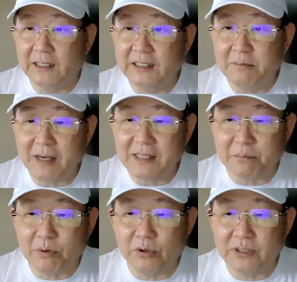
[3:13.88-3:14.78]
Nearby
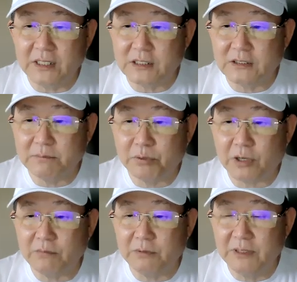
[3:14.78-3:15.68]
support is
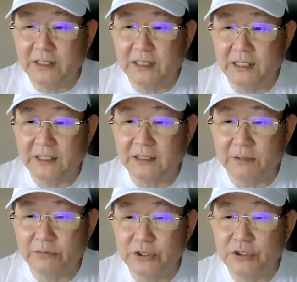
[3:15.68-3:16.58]
probably in
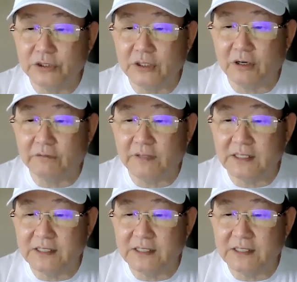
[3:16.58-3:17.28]
the region of